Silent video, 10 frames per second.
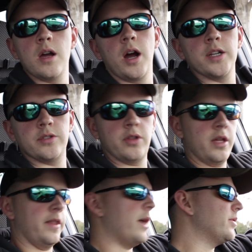All right, so
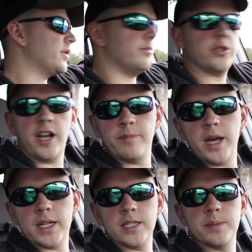that was some
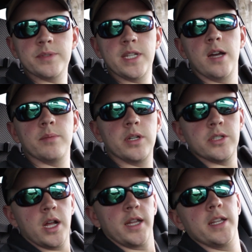drive-by clips. Now I'm going to
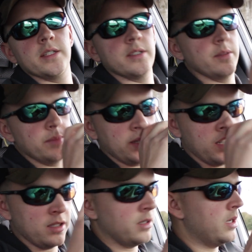try to get some
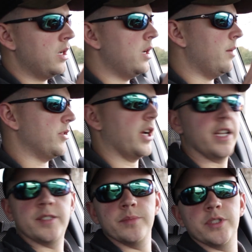
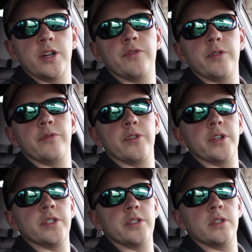cell phone
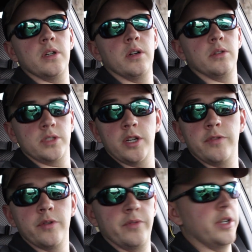footage or cell
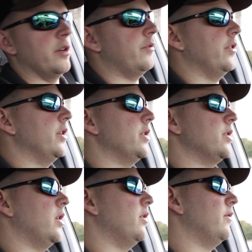phone video footage
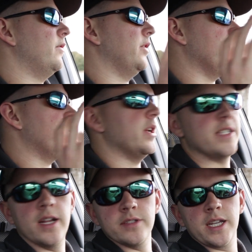of, you know, what it
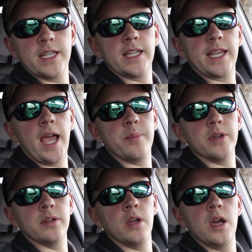sounds like in the
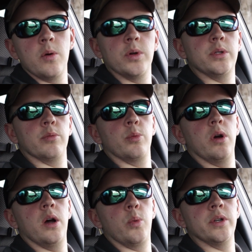cabin with the
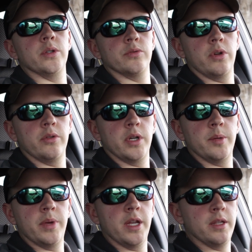windows rolled
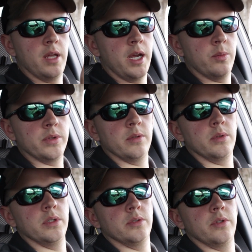up and with the
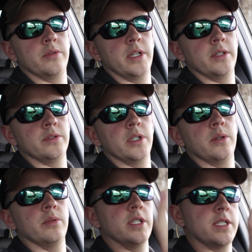windows rolled down.
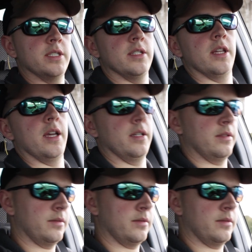So let's get to that.